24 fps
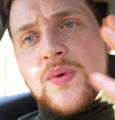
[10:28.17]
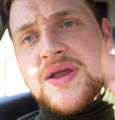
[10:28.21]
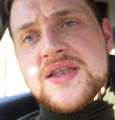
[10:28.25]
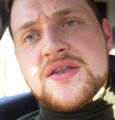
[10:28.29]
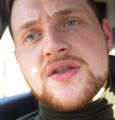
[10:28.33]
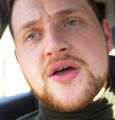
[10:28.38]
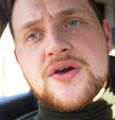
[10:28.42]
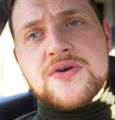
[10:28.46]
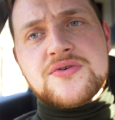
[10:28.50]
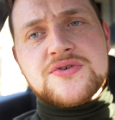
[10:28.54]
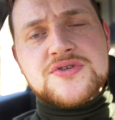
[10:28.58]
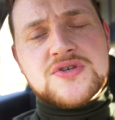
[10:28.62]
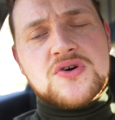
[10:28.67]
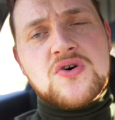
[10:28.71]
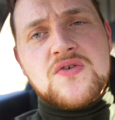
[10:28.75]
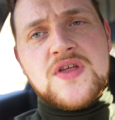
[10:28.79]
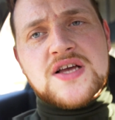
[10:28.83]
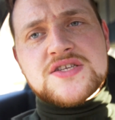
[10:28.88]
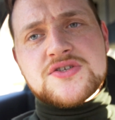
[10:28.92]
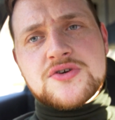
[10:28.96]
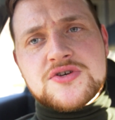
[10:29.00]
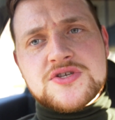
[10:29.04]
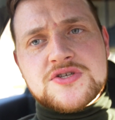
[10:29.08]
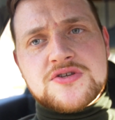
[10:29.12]
windows, all
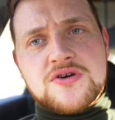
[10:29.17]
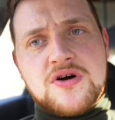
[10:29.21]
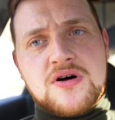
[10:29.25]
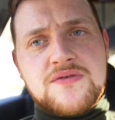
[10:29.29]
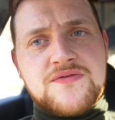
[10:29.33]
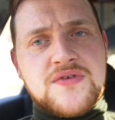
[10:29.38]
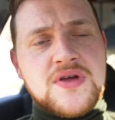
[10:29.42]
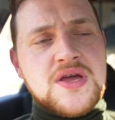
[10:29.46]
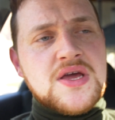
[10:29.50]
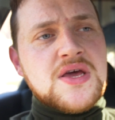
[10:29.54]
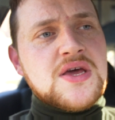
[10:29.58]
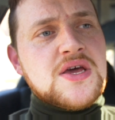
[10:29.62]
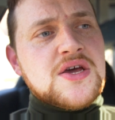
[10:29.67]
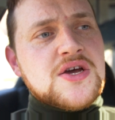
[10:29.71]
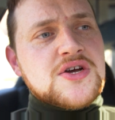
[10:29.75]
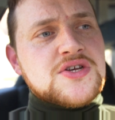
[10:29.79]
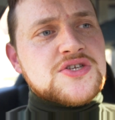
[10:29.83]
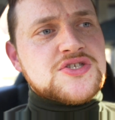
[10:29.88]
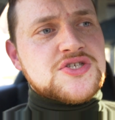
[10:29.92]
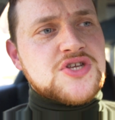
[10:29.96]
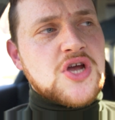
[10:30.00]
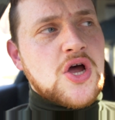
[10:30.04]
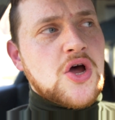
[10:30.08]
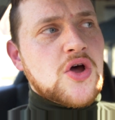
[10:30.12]
that sort of stuff.
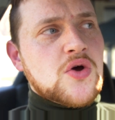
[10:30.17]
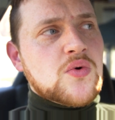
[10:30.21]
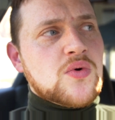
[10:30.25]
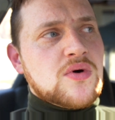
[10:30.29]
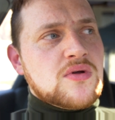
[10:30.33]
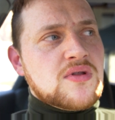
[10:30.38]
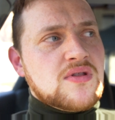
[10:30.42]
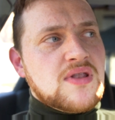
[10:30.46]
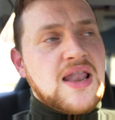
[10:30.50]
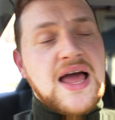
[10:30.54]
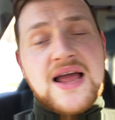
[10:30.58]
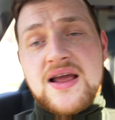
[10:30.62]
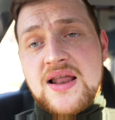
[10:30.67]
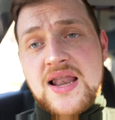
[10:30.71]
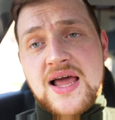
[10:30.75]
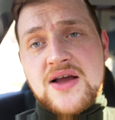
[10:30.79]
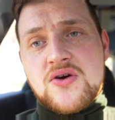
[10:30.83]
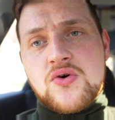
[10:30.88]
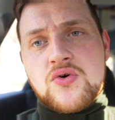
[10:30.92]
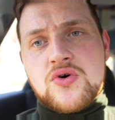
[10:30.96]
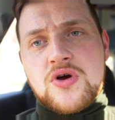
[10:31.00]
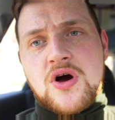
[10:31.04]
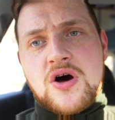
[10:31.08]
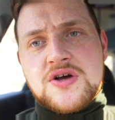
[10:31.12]
So
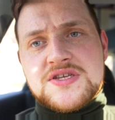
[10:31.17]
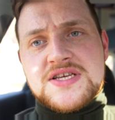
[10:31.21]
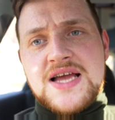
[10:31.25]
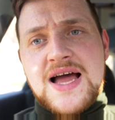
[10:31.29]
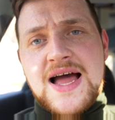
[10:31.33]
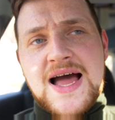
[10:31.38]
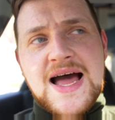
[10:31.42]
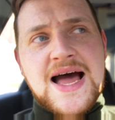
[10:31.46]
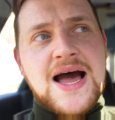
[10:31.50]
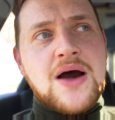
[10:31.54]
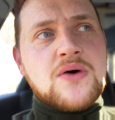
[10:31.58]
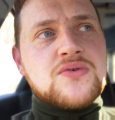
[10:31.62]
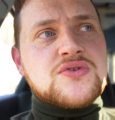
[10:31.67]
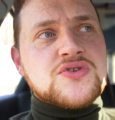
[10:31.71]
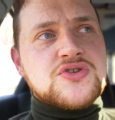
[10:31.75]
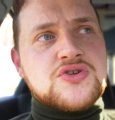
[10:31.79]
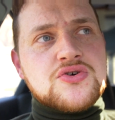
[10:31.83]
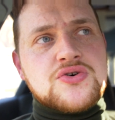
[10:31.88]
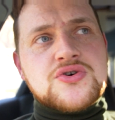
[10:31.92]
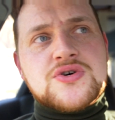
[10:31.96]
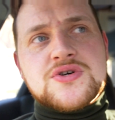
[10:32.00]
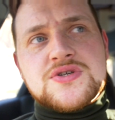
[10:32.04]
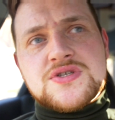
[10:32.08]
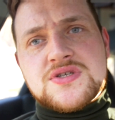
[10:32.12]
like all cars, how
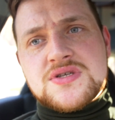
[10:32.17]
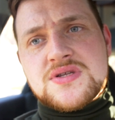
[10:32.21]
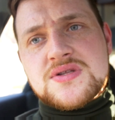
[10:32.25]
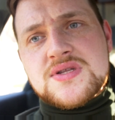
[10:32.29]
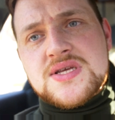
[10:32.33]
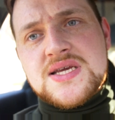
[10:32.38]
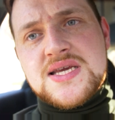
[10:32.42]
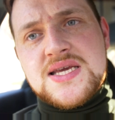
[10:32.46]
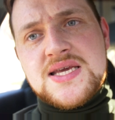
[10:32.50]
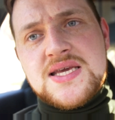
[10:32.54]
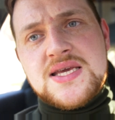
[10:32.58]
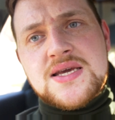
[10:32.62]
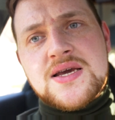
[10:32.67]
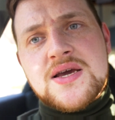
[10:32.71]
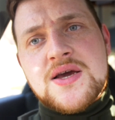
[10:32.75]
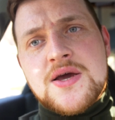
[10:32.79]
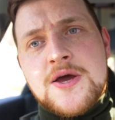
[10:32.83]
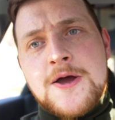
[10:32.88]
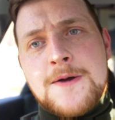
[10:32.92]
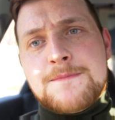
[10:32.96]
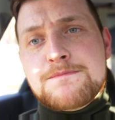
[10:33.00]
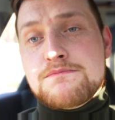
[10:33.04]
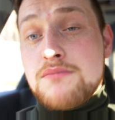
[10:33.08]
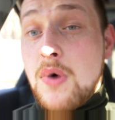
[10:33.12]
does the
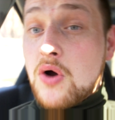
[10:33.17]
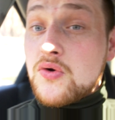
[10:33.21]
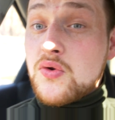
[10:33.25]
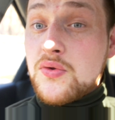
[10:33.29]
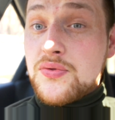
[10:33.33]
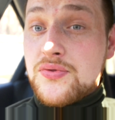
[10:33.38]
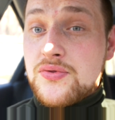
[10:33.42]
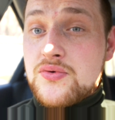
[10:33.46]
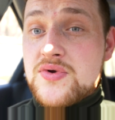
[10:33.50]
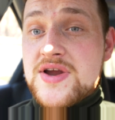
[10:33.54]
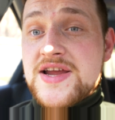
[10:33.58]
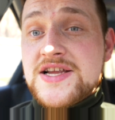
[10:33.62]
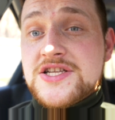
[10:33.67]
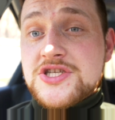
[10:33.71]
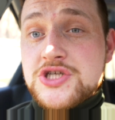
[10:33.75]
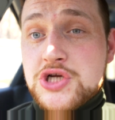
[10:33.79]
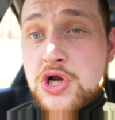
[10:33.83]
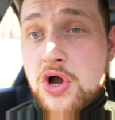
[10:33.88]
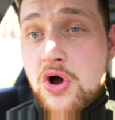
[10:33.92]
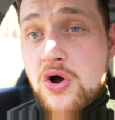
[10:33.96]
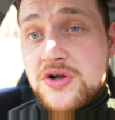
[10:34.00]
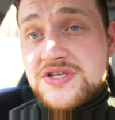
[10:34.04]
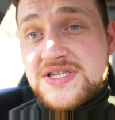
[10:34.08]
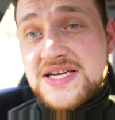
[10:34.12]
Model 3
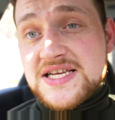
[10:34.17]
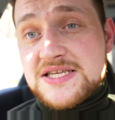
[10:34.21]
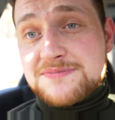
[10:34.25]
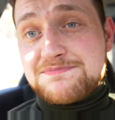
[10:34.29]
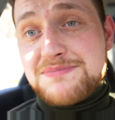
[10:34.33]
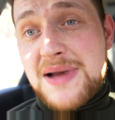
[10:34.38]
charge its